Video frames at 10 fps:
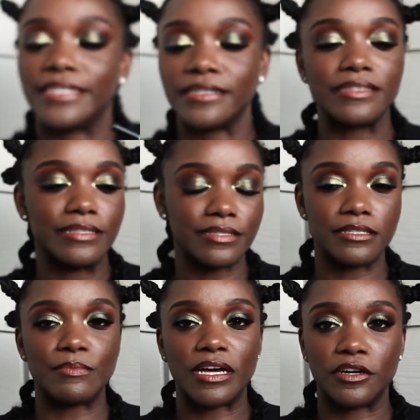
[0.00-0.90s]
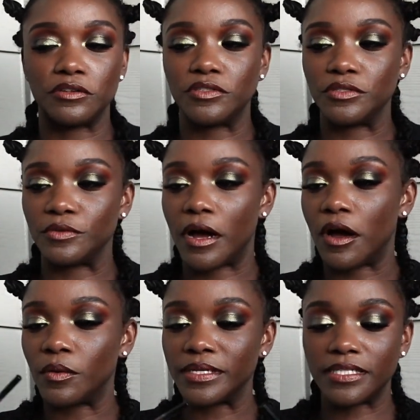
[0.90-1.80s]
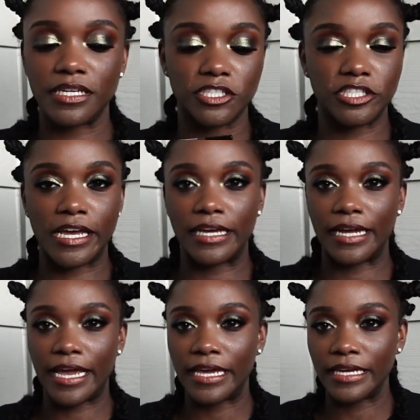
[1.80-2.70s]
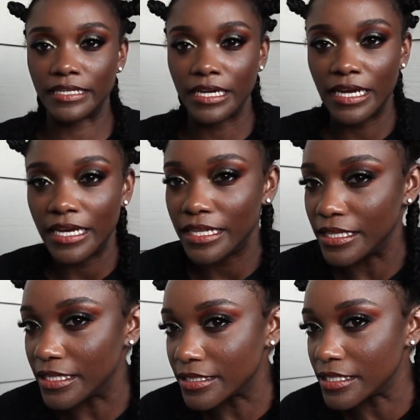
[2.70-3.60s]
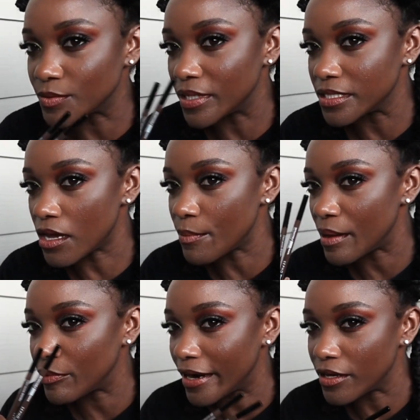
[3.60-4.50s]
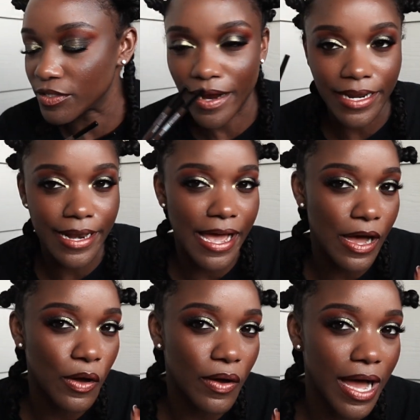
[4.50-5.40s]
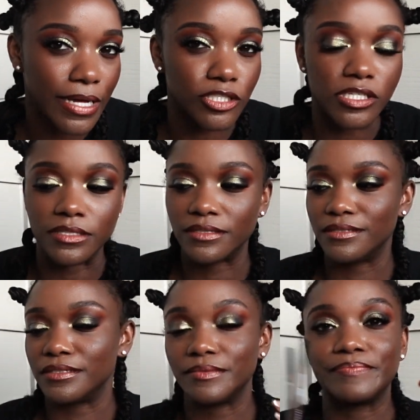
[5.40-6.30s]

here, this is my go-to. I always get shade 8. This is what is on my brows right now. It's